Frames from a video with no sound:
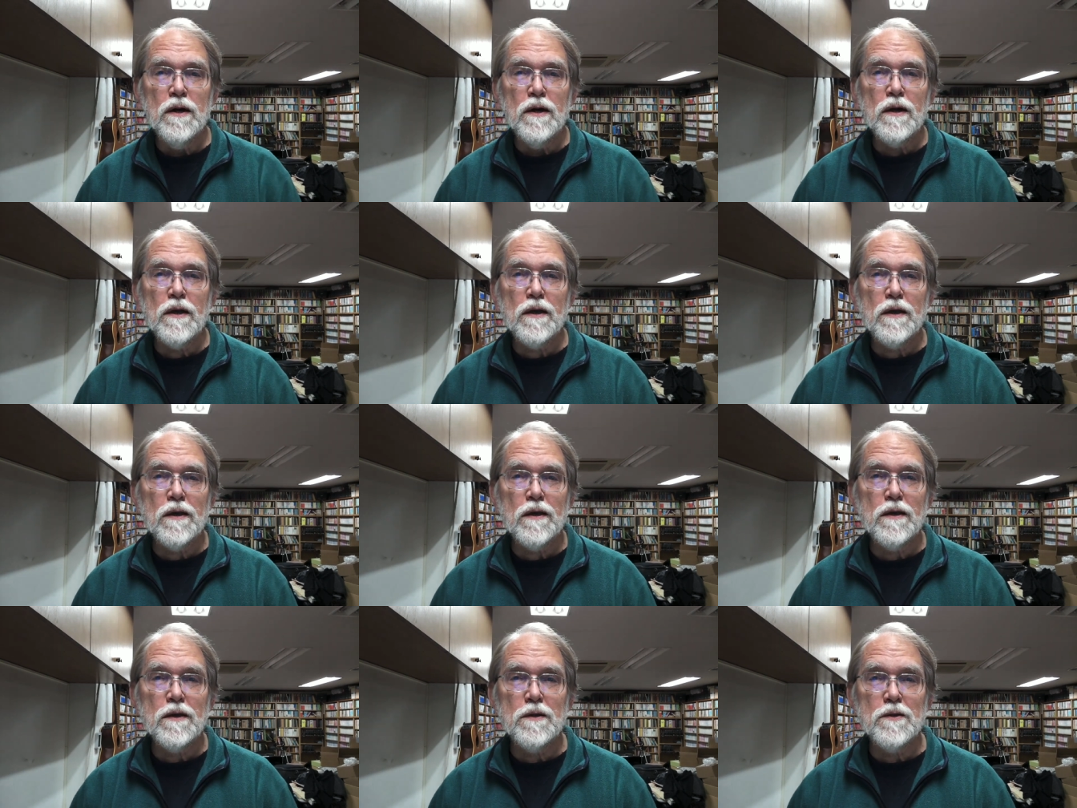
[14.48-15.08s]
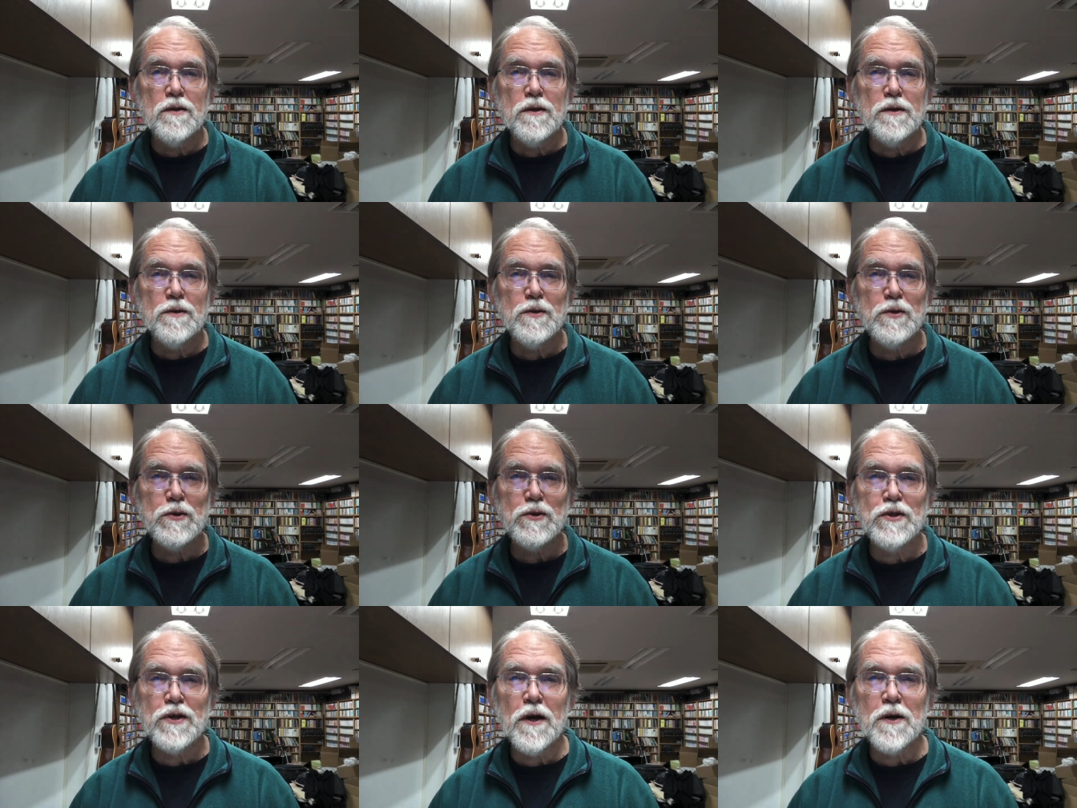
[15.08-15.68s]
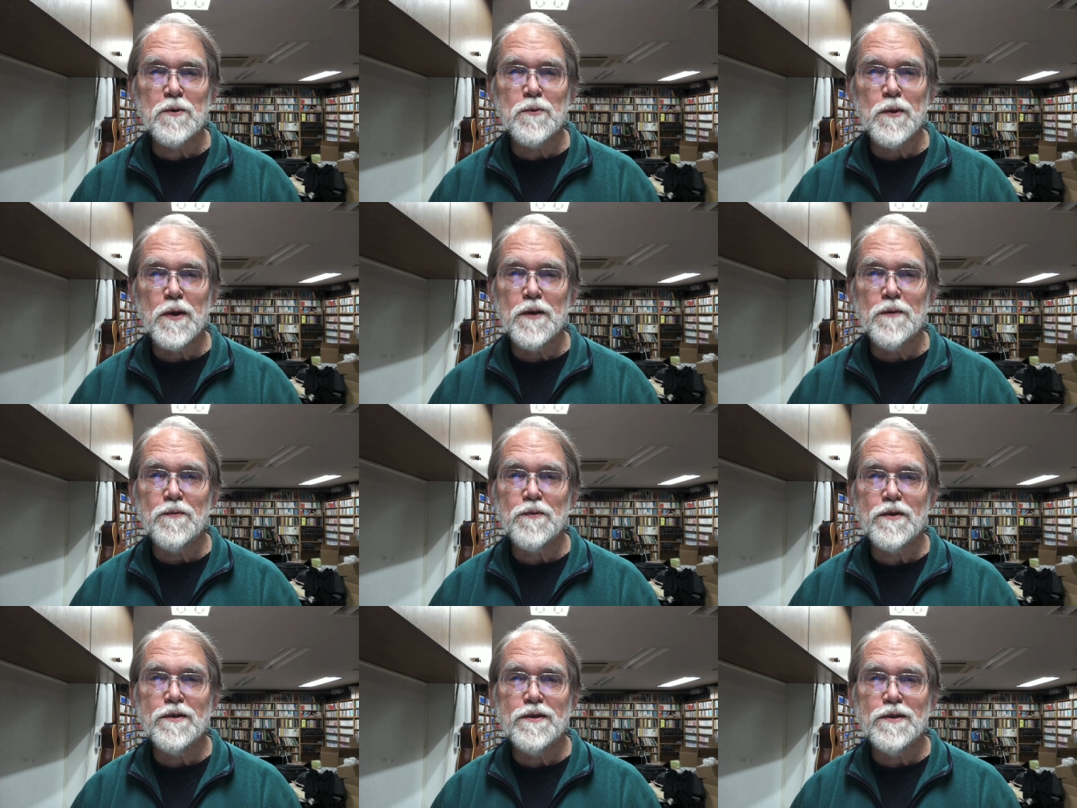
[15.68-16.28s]
and
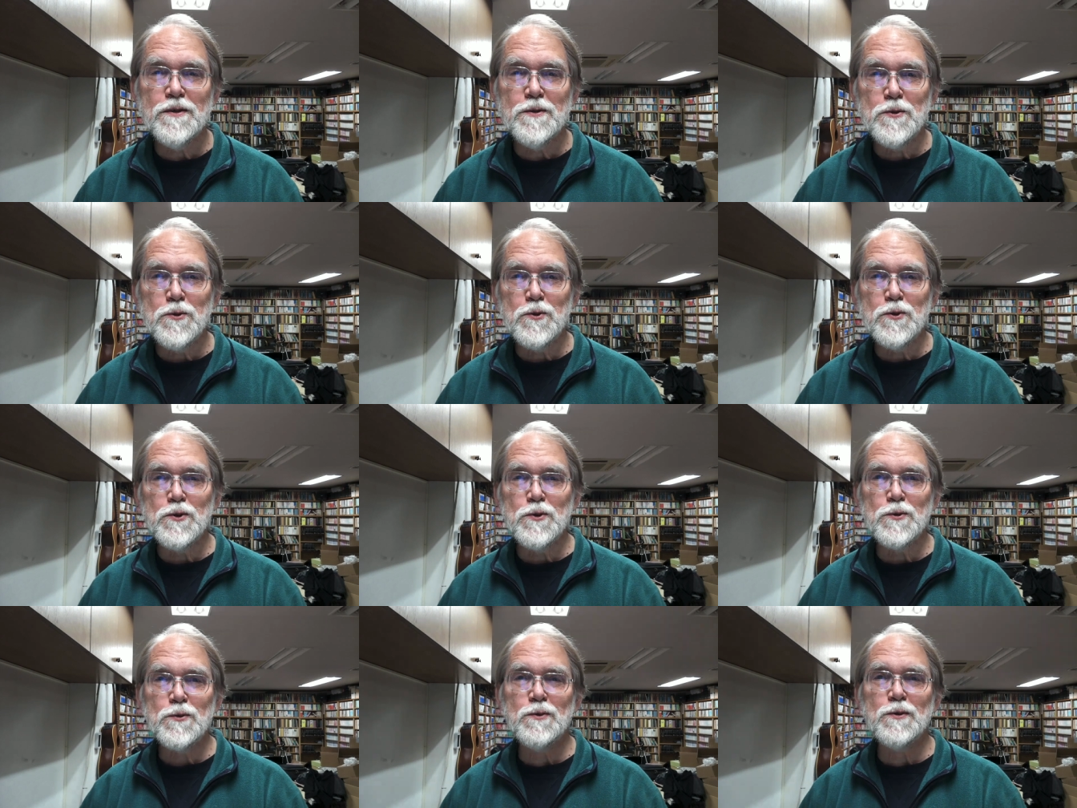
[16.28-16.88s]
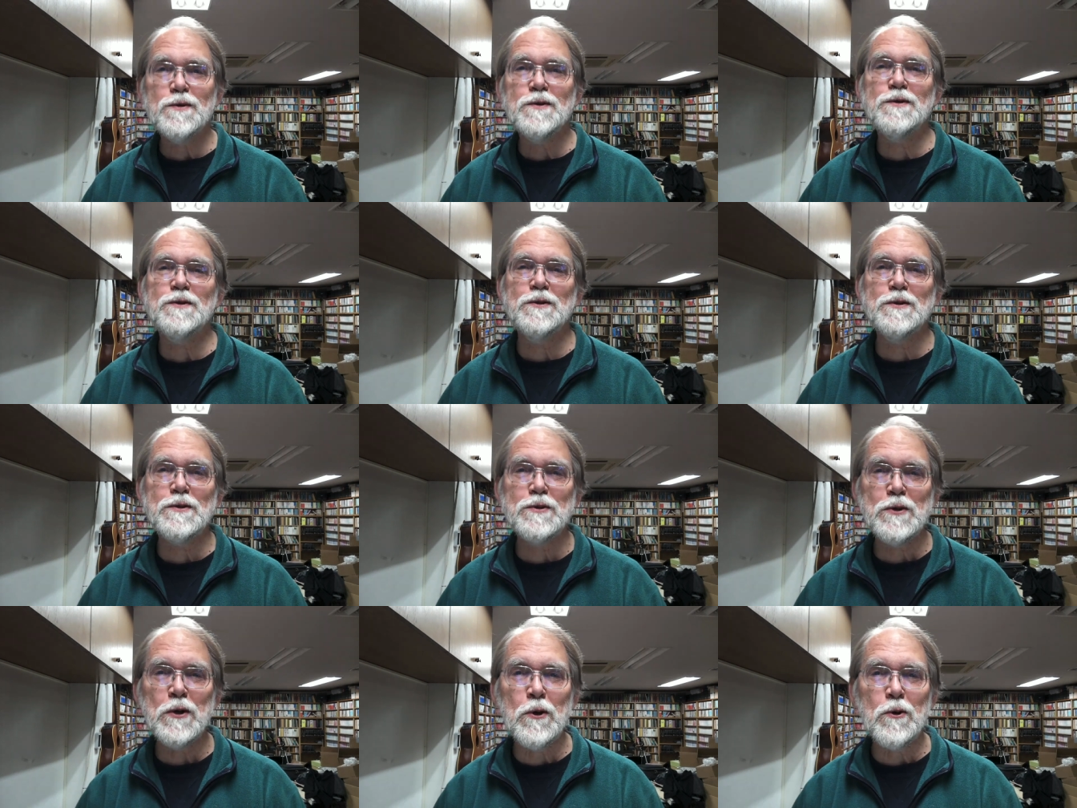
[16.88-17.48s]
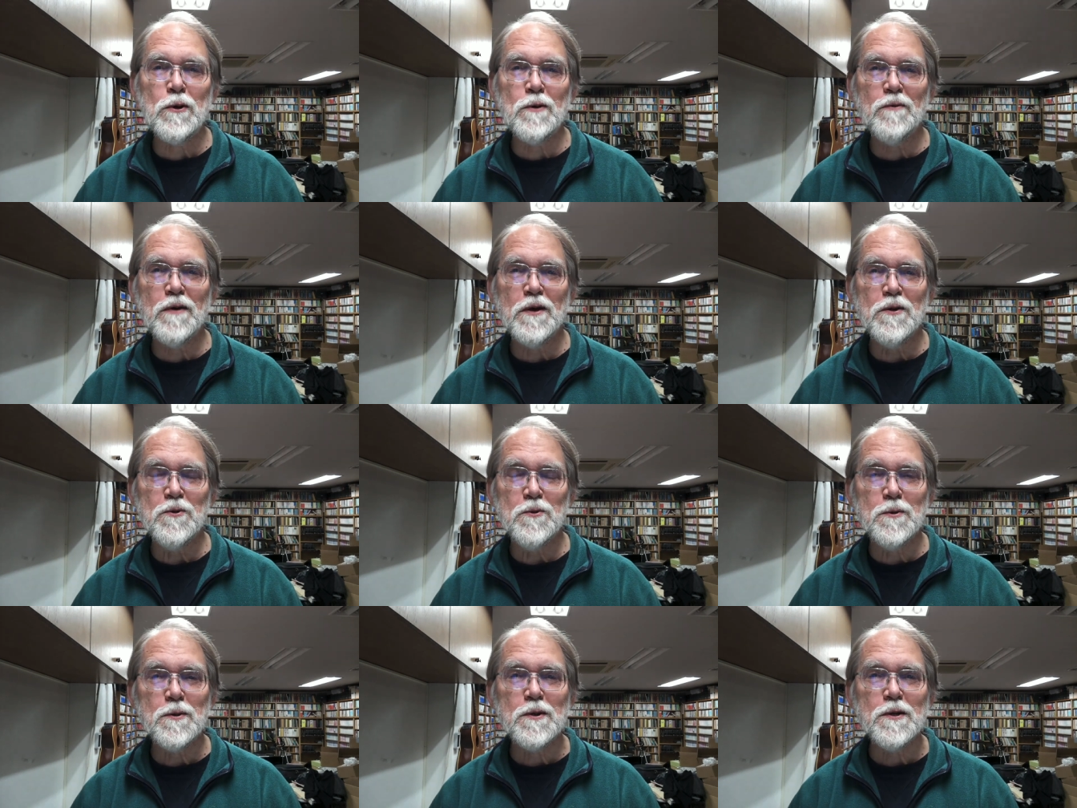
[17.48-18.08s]
shockwaves continue to go
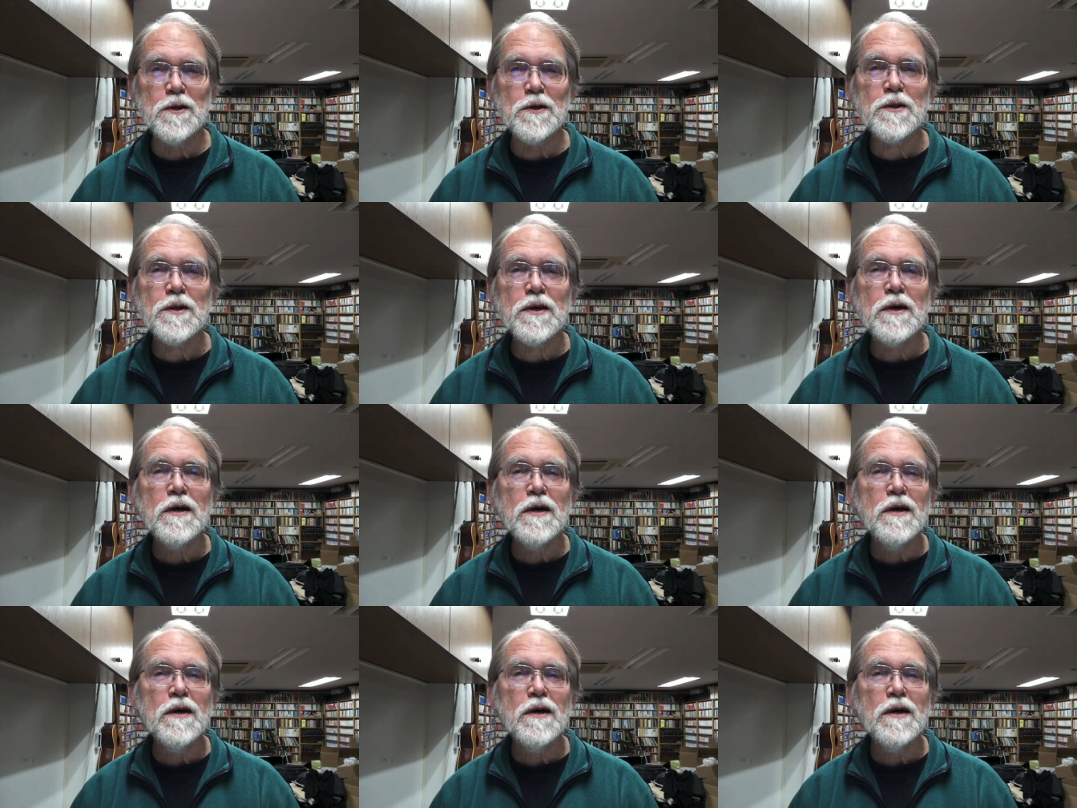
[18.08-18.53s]
around the world.